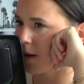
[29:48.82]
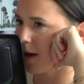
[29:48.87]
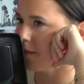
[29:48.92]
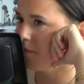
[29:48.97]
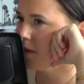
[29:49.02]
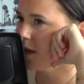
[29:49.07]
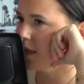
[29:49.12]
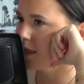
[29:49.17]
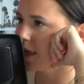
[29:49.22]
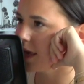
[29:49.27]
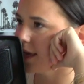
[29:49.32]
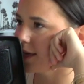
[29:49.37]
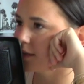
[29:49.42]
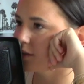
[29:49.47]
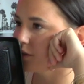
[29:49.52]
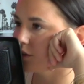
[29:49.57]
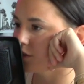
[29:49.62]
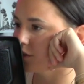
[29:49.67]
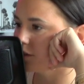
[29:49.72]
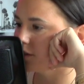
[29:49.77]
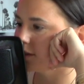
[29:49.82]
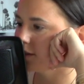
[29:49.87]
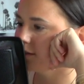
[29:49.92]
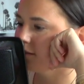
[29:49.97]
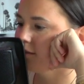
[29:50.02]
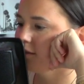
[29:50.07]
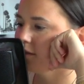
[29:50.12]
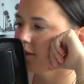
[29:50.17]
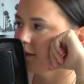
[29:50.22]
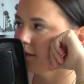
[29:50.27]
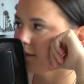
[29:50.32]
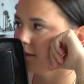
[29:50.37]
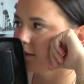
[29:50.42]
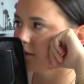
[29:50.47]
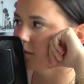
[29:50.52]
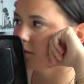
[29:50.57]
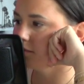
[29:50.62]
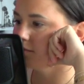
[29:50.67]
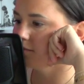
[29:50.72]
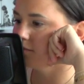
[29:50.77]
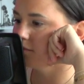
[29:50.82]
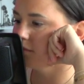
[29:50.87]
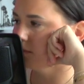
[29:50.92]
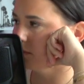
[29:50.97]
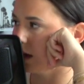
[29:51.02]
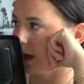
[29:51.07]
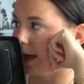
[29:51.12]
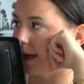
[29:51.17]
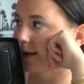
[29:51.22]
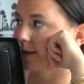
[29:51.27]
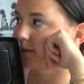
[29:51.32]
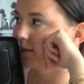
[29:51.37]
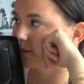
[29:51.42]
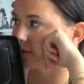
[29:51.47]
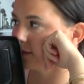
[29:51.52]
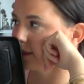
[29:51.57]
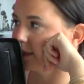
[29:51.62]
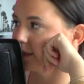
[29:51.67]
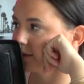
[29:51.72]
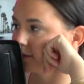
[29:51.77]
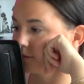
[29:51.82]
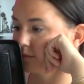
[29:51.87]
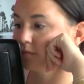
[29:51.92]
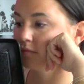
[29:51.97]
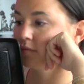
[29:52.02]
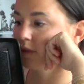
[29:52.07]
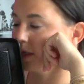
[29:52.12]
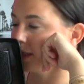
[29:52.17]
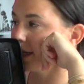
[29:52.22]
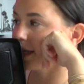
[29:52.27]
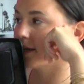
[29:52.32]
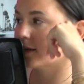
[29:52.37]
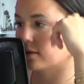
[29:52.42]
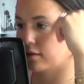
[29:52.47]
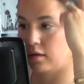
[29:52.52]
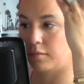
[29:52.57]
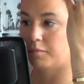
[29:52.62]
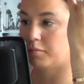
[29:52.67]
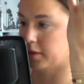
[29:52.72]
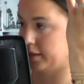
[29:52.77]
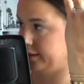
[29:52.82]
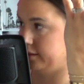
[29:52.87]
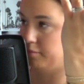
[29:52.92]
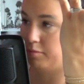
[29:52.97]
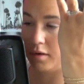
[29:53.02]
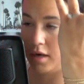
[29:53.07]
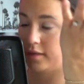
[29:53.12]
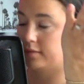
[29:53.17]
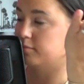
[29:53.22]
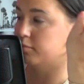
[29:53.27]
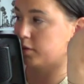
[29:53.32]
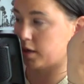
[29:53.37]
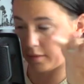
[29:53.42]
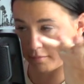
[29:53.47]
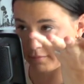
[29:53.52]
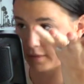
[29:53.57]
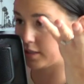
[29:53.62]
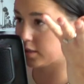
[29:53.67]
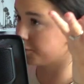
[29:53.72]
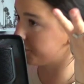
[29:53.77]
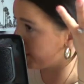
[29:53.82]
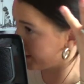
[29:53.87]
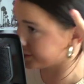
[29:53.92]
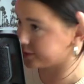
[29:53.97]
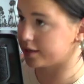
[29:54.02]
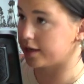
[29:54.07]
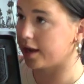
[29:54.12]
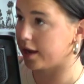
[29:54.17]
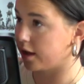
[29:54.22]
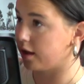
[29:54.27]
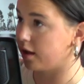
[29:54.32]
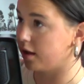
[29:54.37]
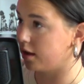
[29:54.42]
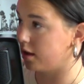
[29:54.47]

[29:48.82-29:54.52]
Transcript: probably like, dude, this shit is whack. Like, we gotta bring Mr. President.